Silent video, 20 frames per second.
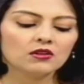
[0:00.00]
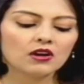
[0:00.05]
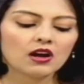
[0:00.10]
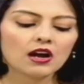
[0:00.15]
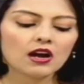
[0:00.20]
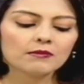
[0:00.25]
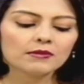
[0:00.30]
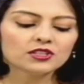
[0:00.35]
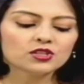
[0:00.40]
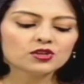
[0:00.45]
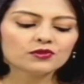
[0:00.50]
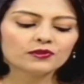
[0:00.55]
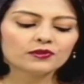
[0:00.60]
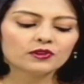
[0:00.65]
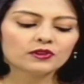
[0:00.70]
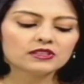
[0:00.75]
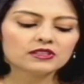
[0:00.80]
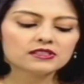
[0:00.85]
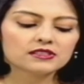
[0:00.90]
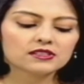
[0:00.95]
How much of a
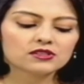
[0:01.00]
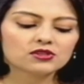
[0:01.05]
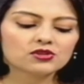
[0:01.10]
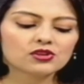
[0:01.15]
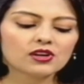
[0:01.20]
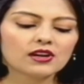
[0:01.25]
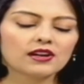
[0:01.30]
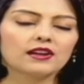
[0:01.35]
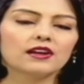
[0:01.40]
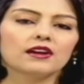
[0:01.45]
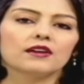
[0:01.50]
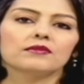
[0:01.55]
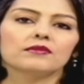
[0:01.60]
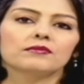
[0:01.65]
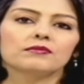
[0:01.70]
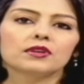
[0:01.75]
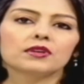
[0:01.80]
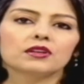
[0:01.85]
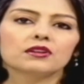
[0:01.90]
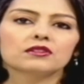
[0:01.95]
risk is China?
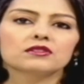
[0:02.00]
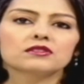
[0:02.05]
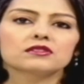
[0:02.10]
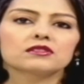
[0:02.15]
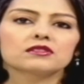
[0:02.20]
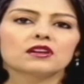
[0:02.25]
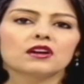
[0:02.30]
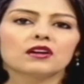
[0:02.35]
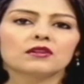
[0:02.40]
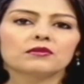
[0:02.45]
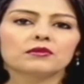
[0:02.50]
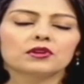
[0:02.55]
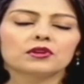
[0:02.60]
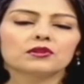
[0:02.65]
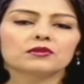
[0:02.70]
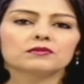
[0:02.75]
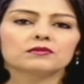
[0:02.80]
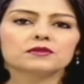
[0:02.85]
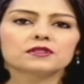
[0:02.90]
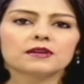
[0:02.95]
Because,
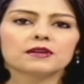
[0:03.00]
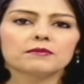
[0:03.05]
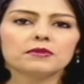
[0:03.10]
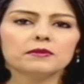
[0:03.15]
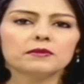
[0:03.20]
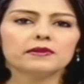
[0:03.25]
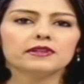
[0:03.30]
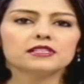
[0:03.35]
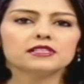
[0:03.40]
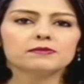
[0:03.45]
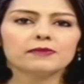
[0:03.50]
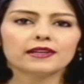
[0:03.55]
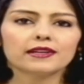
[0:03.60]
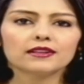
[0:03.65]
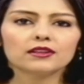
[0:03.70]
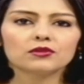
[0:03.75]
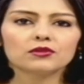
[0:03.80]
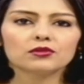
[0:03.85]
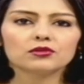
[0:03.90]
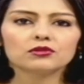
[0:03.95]
some people are
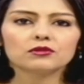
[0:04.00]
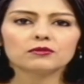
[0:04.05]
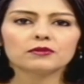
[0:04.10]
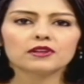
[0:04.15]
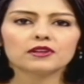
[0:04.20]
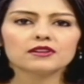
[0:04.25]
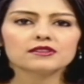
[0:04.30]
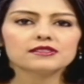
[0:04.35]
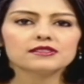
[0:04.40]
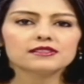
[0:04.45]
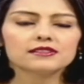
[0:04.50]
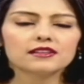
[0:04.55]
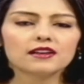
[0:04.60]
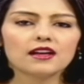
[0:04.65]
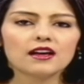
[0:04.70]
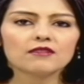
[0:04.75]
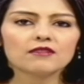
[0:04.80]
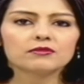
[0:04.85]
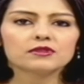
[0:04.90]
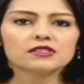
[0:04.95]
expecting growth to be around
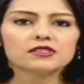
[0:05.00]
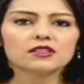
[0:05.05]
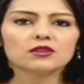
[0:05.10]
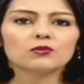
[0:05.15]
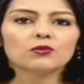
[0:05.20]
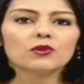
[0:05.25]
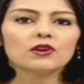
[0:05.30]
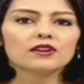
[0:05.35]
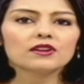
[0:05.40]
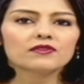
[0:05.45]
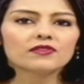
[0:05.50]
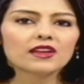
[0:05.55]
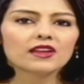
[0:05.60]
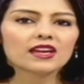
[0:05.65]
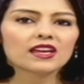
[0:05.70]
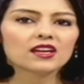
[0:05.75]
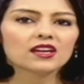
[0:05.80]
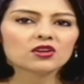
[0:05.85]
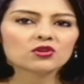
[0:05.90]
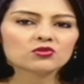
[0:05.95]
6.5%. What if they
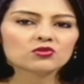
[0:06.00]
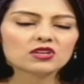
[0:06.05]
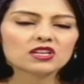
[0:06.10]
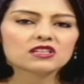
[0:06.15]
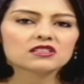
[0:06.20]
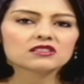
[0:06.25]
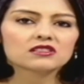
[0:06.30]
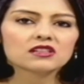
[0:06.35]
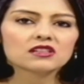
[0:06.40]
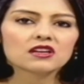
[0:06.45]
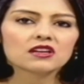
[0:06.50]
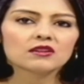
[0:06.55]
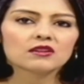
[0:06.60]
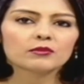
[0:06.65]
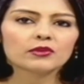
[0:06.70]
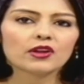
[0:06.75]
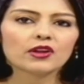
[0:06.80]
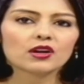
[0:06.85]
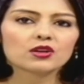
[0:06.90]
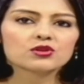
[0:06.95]
increase
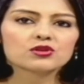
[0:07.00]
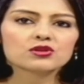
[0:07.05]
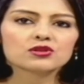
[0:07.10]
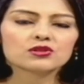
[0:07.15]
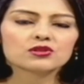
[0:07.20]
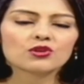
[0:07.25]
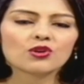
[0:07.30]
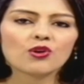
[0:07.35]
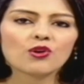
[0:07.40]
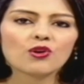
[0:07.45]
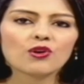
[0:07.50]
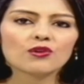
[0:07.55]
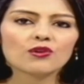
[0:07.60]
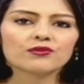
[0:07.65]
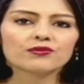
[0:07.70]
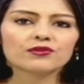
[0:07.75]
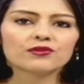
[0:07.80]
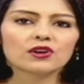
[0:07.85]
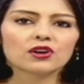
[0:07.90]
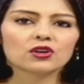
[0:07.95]
production of
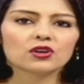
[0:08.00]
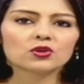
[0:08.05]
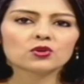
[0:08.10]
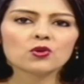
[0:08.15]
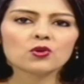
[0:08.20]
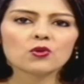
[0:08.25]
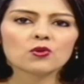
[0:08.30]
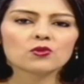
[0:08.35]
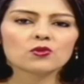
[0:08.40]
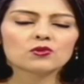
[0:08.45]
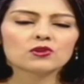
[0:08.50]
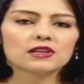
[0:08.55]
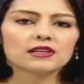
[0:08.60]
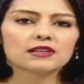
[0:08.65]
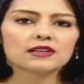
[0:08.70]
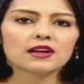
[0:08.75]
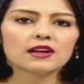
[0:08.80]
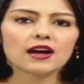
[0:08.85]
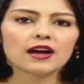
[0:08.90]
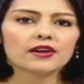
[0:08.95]
coal
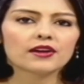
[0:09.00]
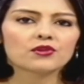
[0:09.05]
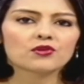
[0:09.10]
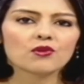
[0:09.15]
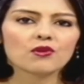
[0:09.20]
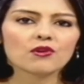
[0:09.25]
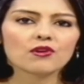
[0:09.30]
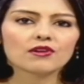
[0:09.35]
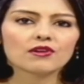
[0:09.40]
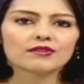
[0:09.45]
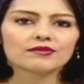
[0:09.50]
and, I don't know?